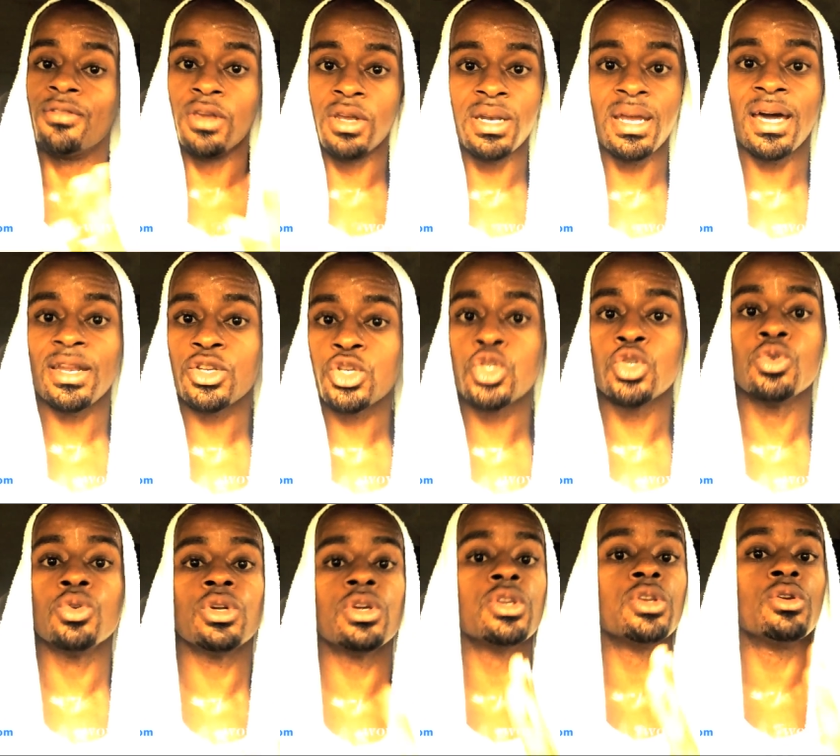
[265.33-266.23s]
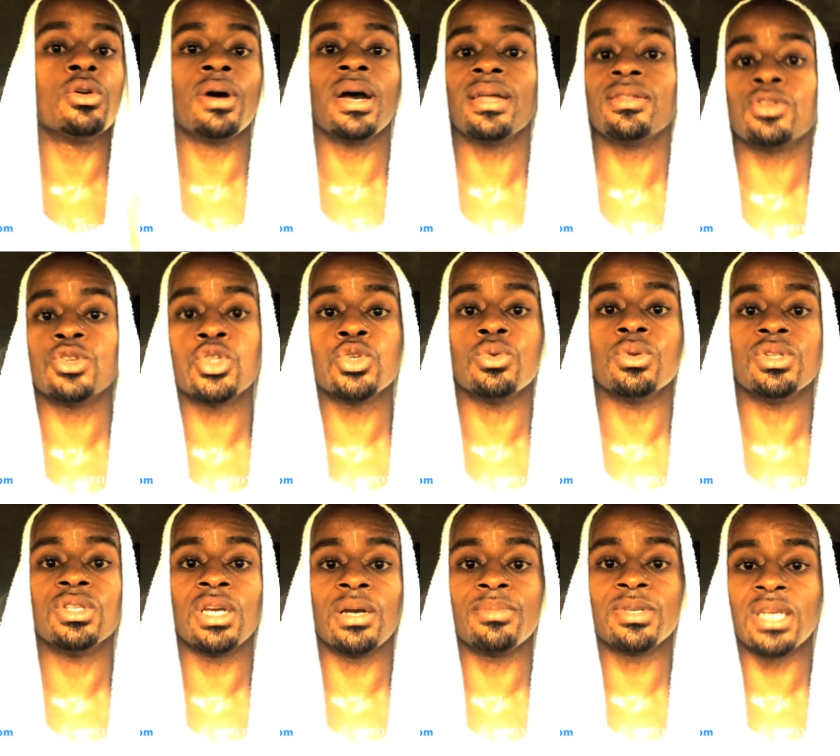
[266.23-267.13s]
You're not a shooter, you don't have to shoot
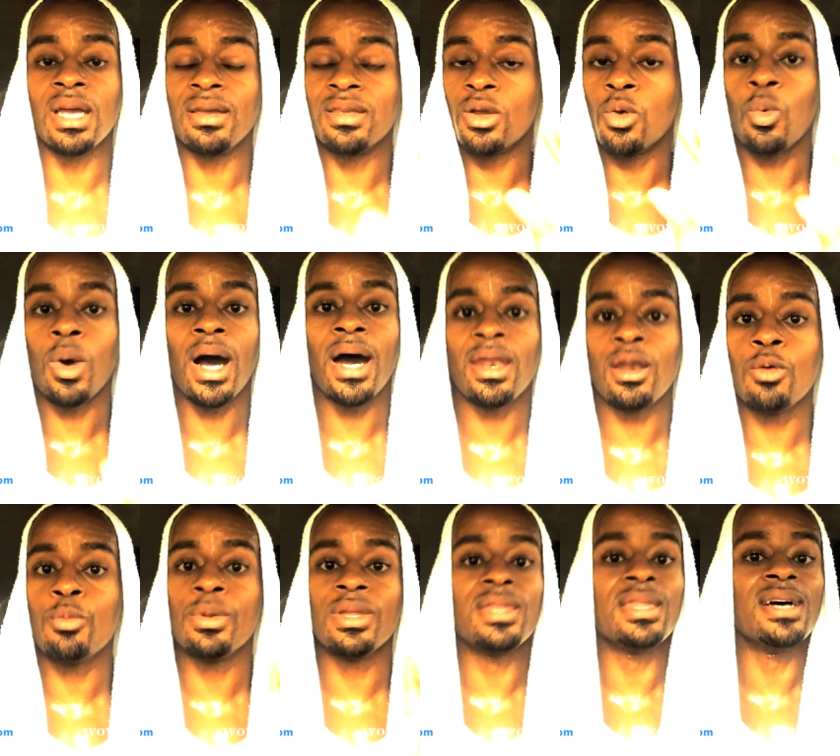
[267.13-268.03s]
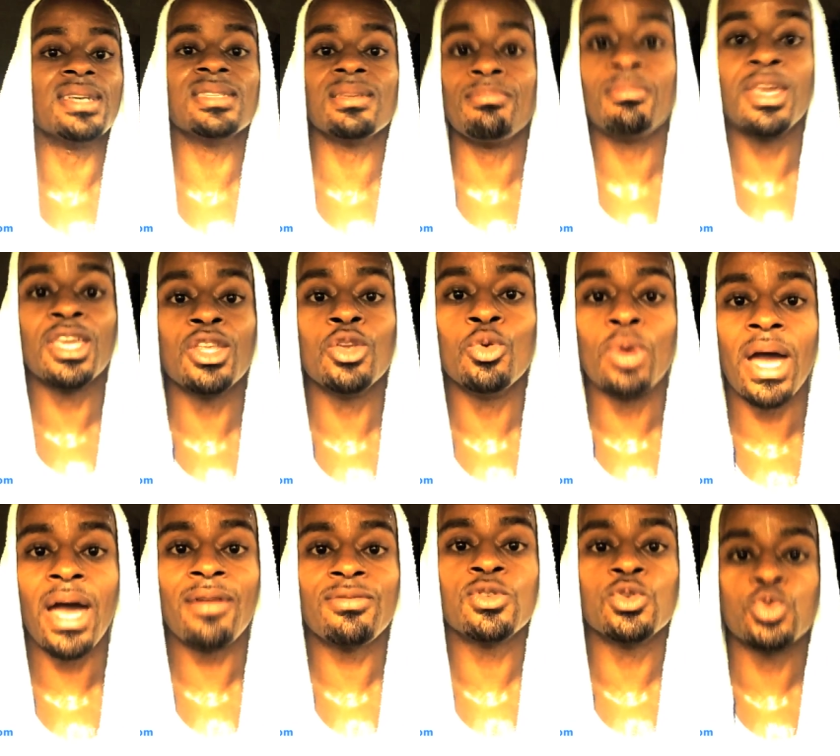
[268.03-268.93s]
a jump shot. You're wide open doesn't mean you
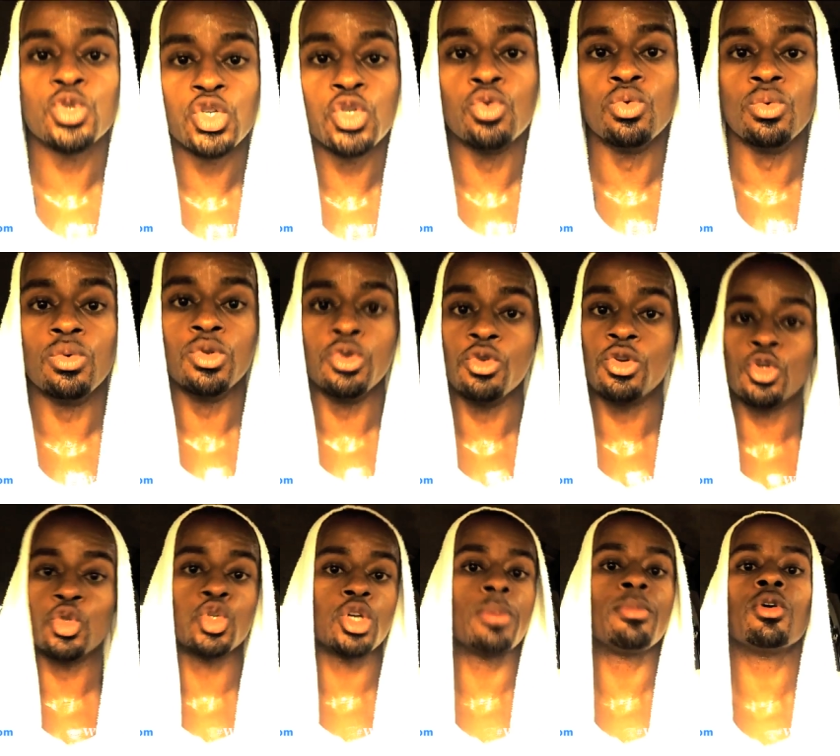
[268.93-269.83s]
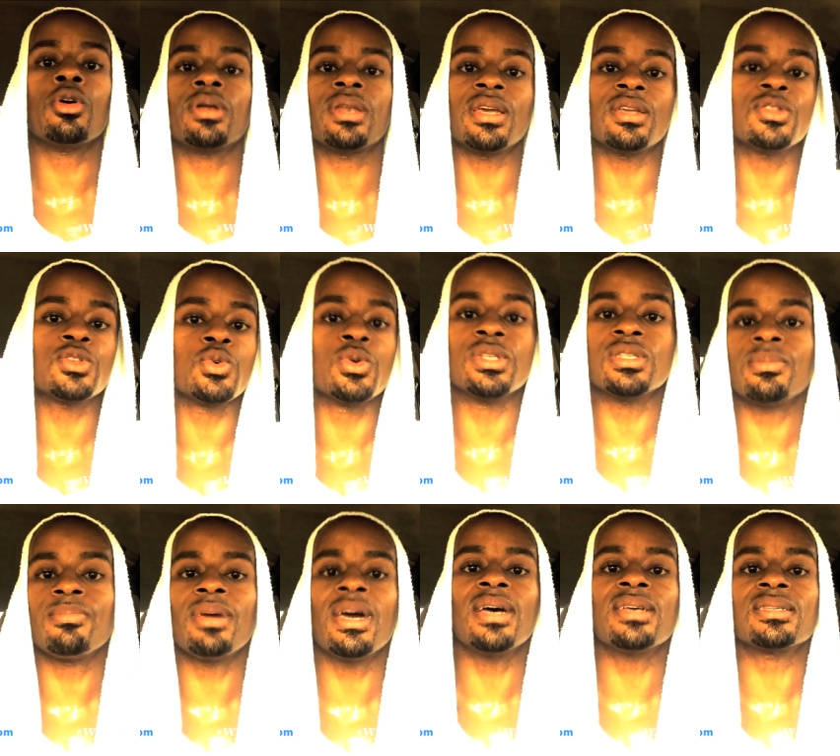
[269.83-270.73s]
have to shoot. You can dribble it in towards
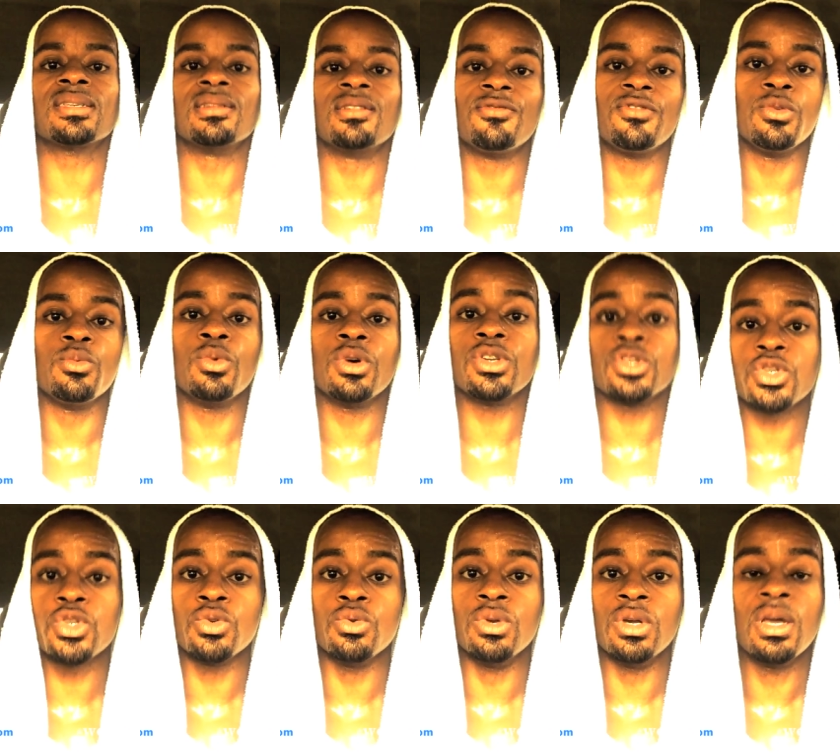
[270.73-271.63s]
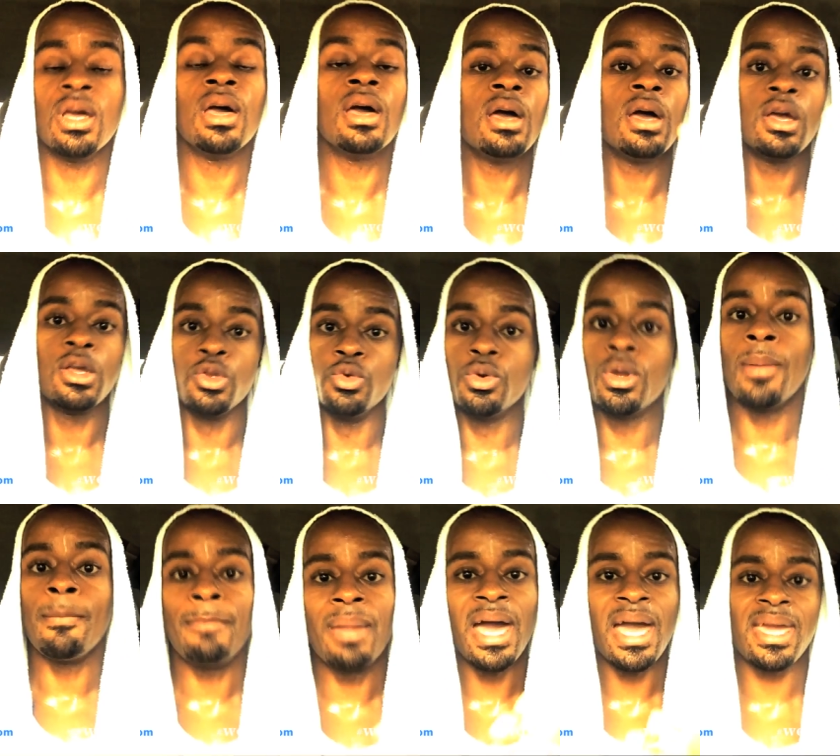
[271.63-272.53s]
the basket if you want to shoot it. You
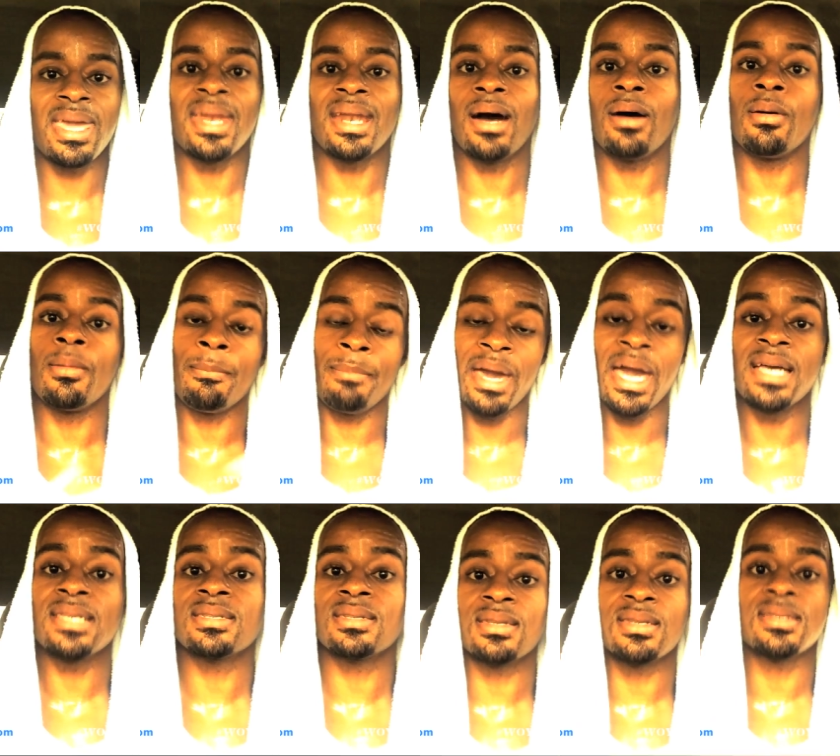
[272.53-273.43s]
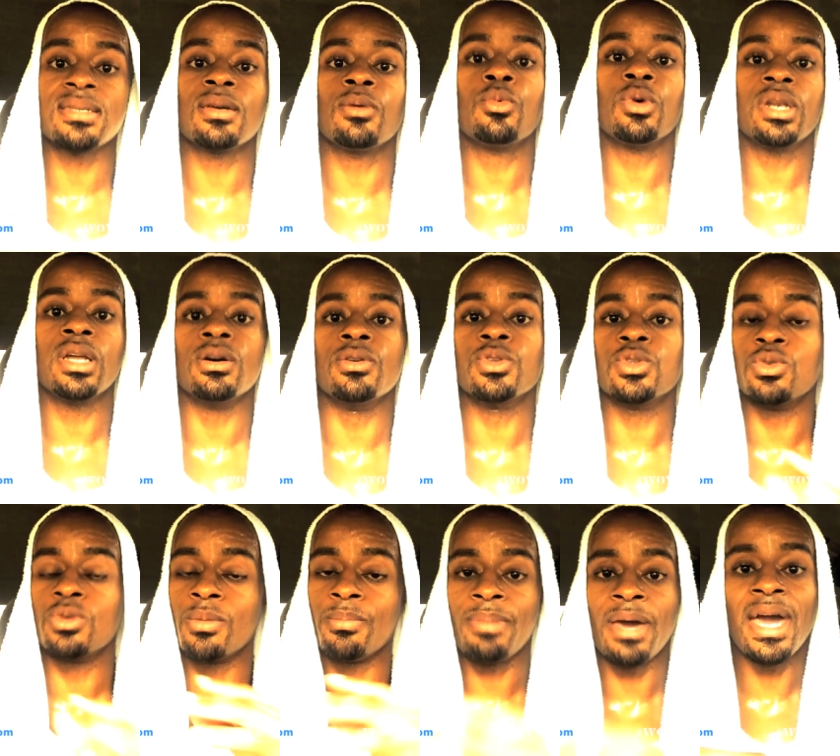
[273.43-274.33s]
can back it out and pass it to someone
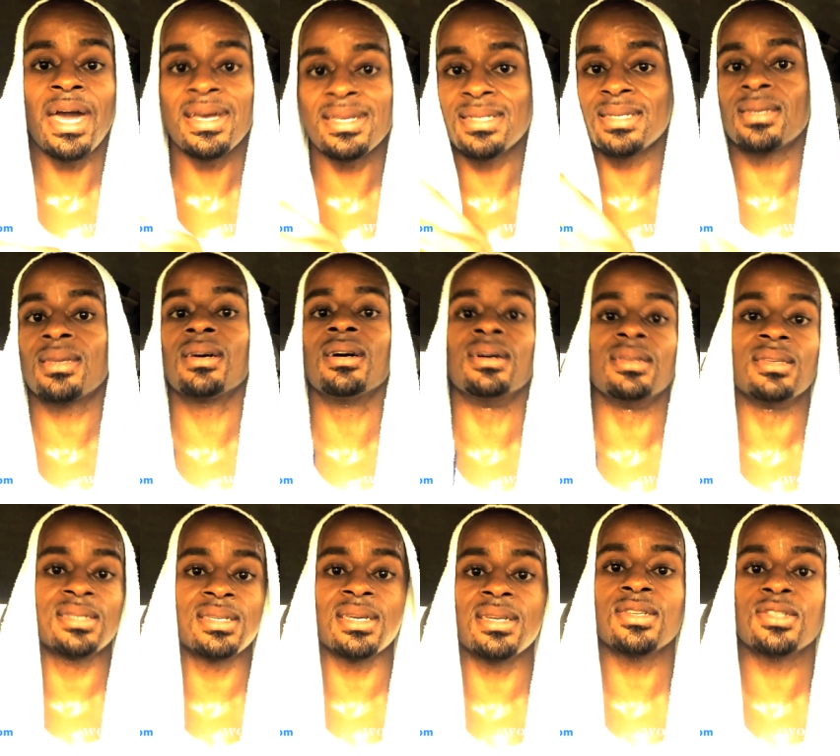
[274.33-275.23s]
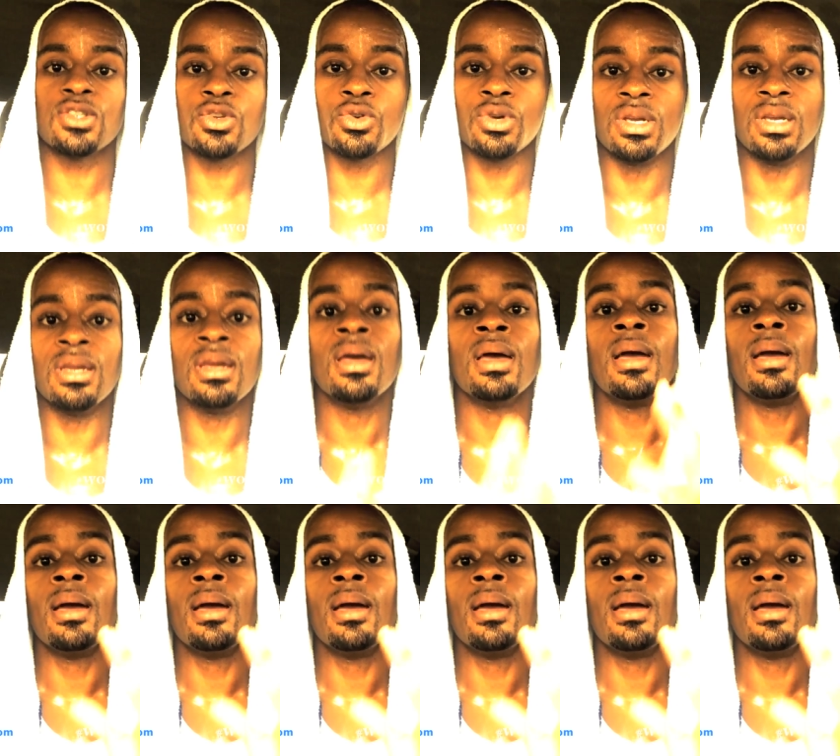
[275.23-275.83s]
else. You can pass and cut, set a screen.